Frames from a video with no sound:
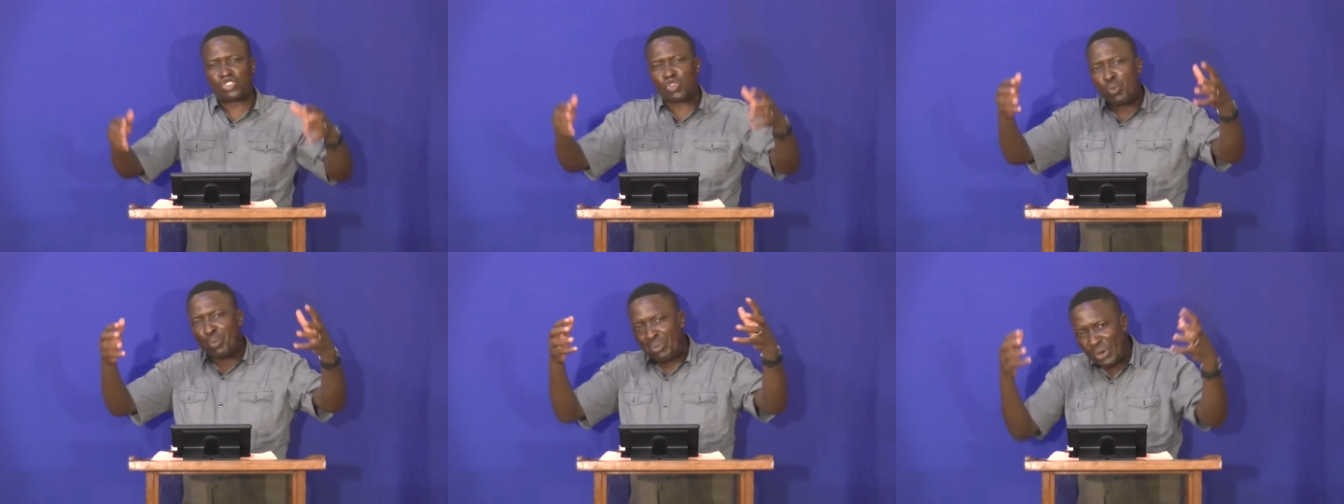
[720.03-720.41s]

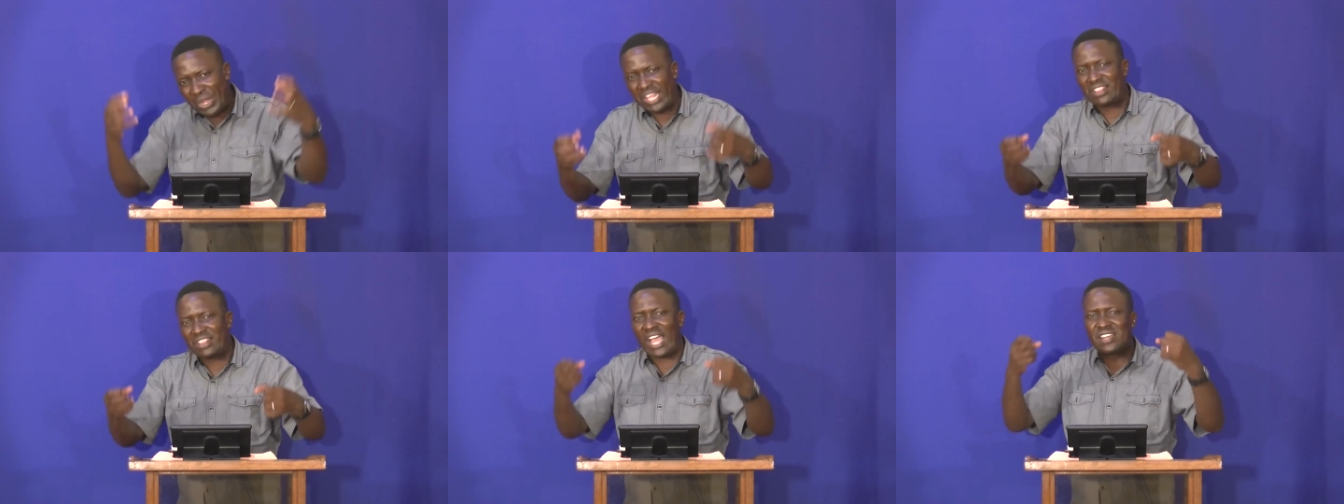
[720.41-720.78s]
to
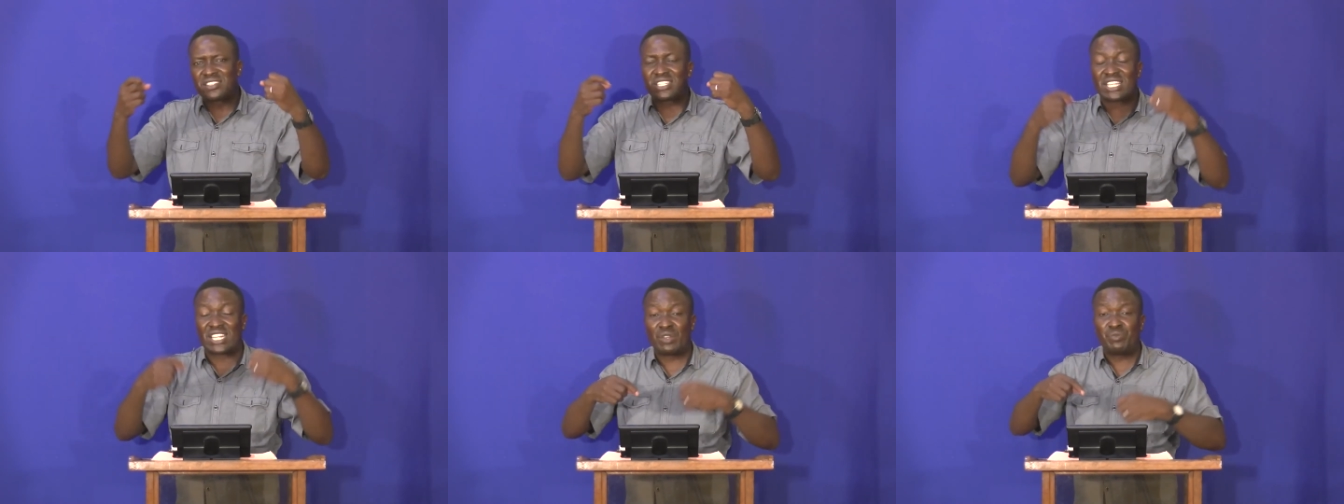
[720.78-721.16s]
bring that
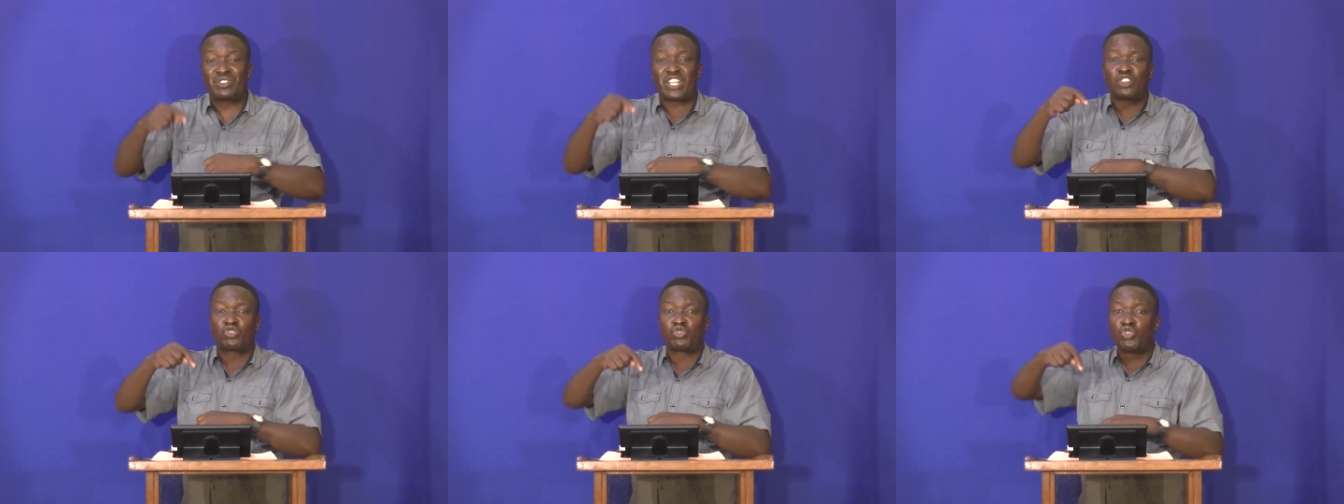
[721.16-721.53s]

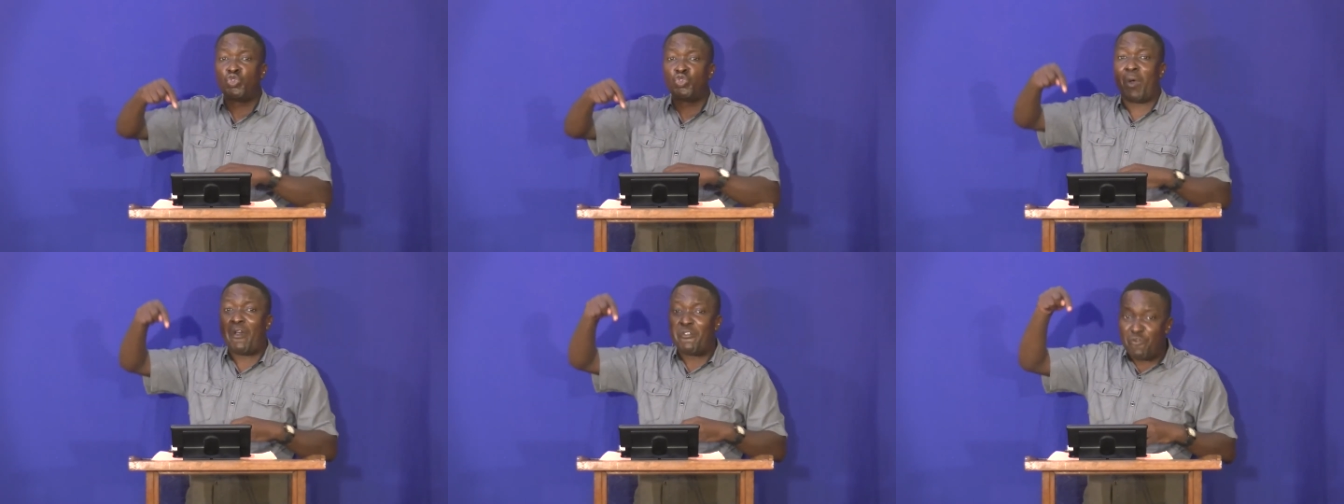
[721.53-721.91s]
scripture to
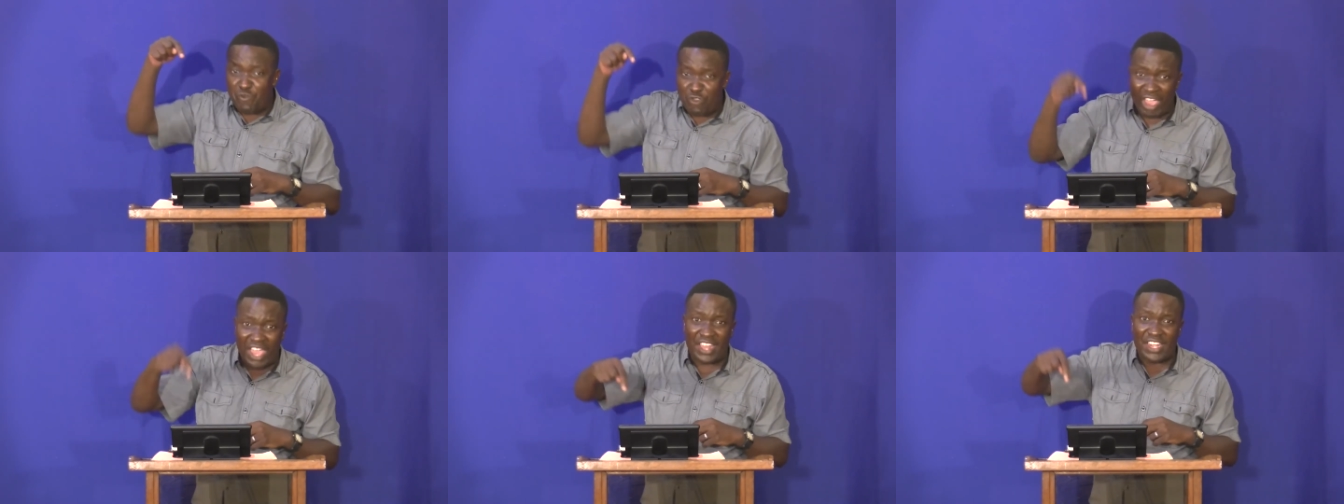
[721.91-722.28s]
your
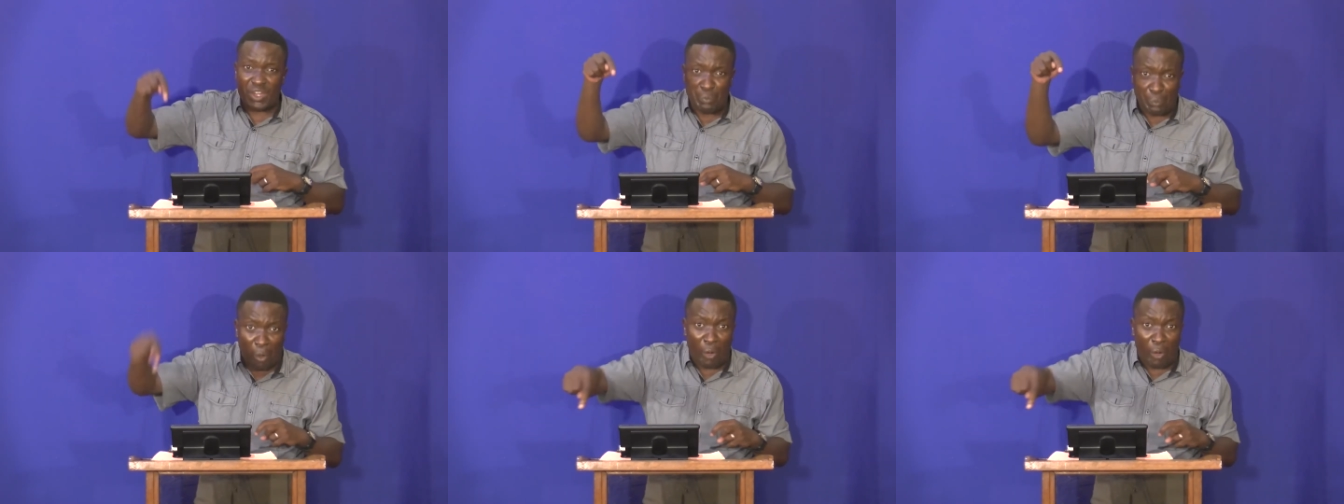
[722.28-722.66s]
very
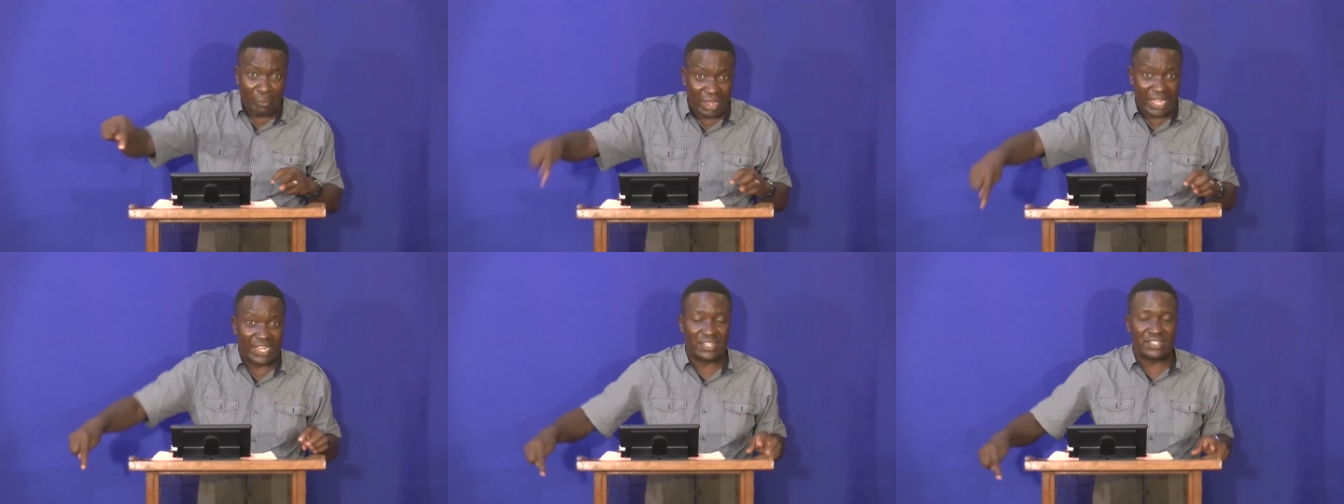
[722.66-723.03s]

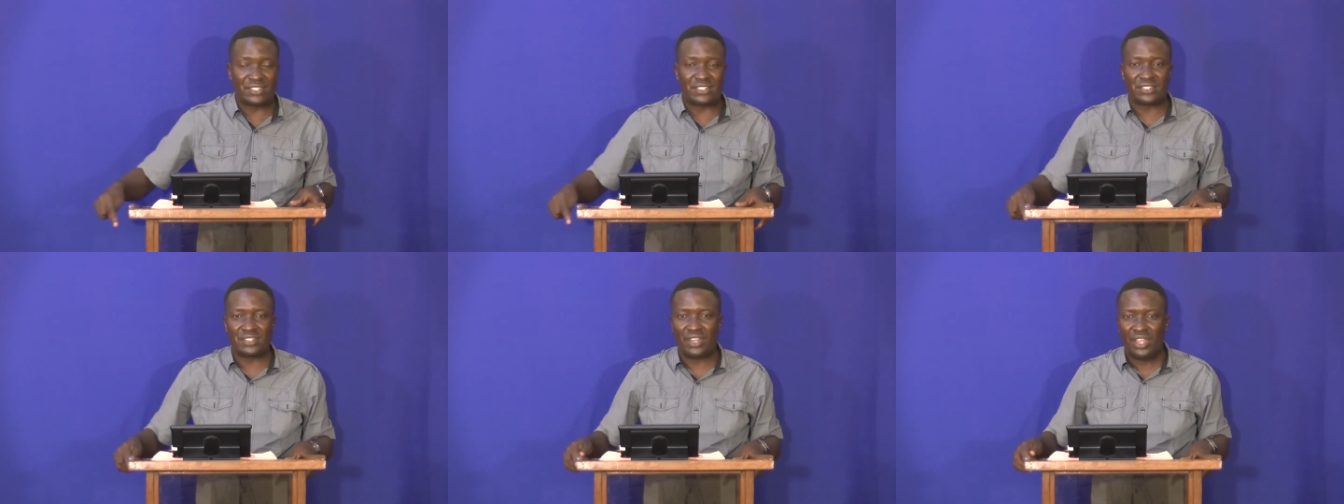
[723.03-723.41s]

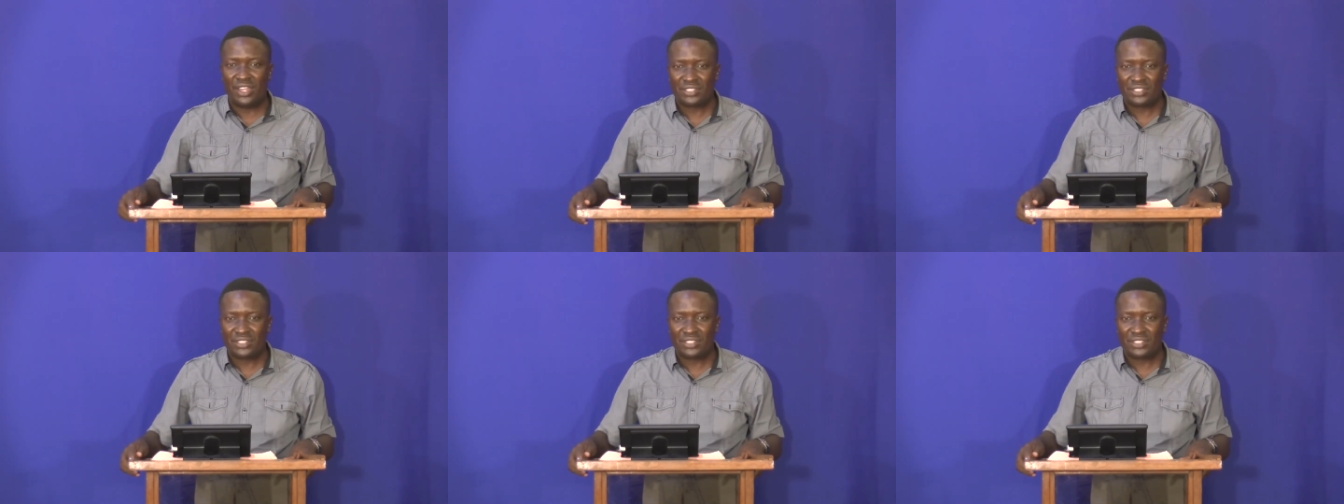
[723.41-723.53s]
moment.